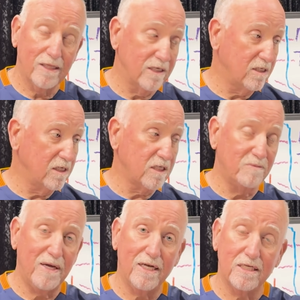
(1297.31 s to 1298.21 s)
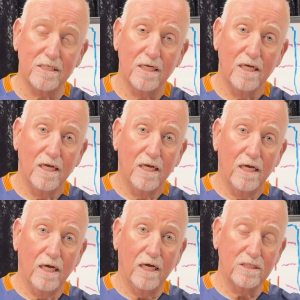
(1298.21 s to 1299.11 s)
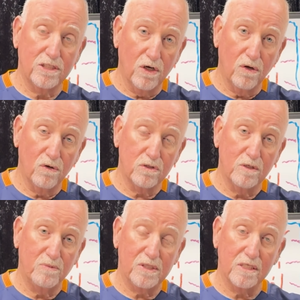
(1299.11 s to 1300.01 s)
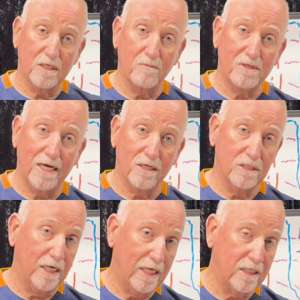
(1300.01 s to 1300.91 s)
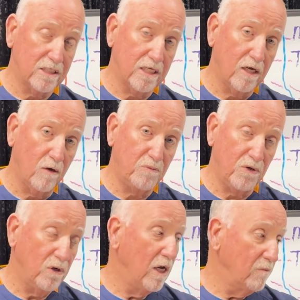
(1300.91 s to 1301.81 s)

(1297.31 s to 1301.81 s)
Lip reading: Listen to Spanish shows and put the subtitles in English to help you.